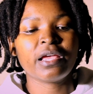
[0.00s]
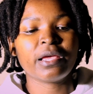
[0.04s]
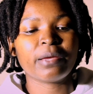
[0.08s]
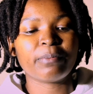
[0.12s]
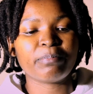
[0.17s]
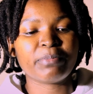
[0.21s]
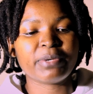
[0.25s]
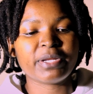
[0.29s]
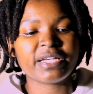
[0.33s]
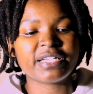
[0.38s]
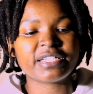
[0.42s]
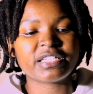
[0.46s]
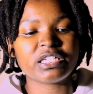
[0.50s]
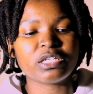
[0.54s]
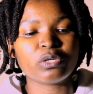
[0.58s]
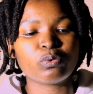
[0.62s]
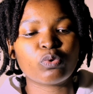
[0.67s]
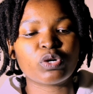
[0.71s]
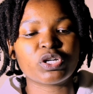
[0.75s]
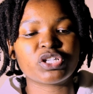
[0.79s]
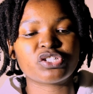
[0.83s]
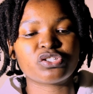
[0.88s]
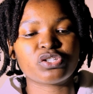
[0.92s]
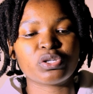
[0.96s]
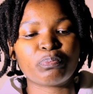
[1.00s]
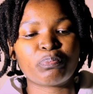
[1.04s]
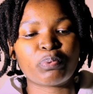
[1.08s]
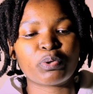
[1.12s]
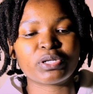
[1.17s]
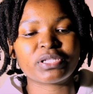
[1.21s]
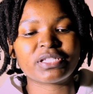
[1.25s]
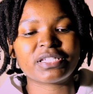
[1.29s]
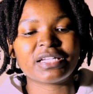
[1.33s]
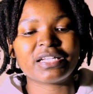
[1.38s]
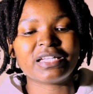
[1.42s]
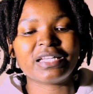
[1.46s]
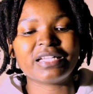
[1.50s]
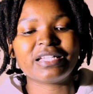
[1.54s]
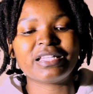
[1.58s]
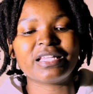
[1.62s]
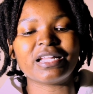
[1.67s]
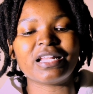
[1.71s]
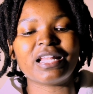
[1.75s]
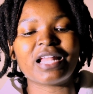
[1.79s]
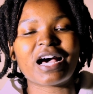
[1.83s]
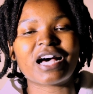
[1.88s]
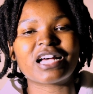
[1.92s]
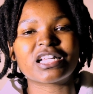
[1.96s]
Mnisi was reportedly
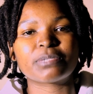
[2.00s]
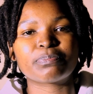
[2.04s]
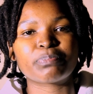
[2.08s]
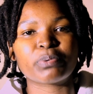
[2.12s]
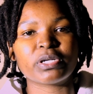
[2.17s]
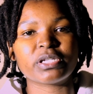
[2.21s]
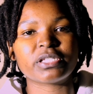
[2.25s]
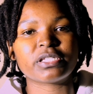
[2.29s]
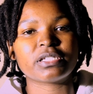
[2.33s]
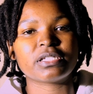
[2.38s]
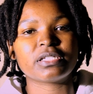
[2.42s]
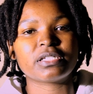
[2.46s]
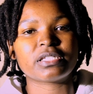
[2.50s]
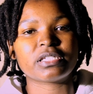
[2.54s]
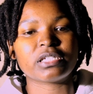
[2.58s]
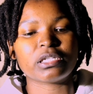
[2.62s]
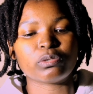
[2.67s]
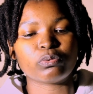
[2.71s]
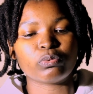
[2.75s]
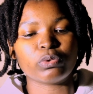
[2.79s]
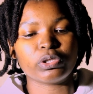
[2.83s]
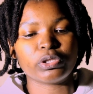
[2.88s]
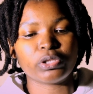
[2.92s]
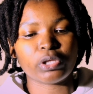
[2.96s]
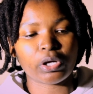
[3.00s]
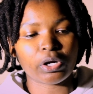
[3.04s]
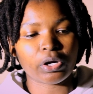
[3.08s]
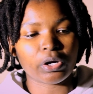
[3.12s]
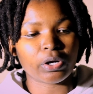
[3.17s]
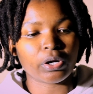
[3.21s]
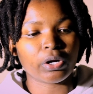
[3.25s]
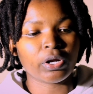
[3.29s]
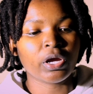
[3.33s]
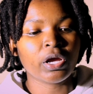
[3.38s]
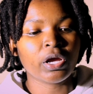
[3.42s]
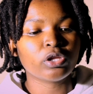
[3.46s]
the last person seen with her,